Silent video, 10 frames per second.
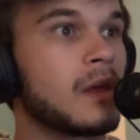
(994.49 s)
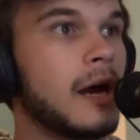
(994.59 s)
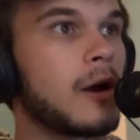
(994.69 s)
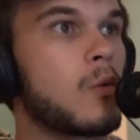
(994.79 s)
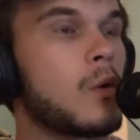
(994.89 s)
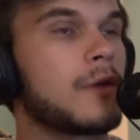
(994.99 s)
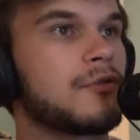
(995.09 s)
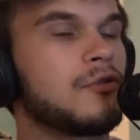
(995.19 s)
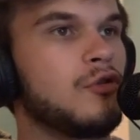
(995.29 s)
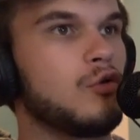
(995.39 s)
I don't
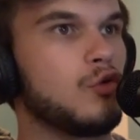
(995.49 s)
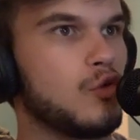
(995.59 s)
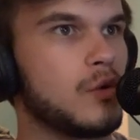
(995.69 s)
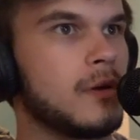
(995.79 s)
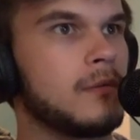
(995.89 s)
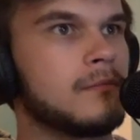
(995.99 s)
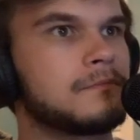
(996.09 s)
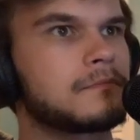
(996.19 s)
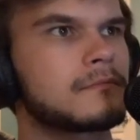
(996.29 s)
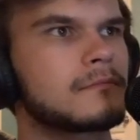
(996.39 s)
want to
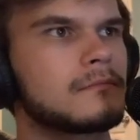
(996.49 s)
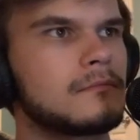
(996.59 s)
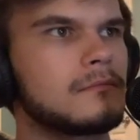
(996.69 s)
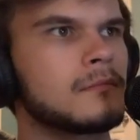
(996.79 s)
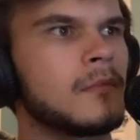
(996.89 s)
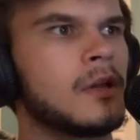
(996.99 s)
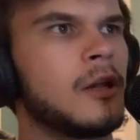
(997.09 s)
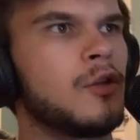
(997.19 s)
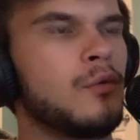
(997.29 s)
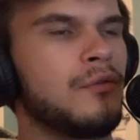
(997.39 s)

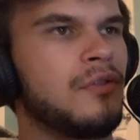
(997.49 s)
lose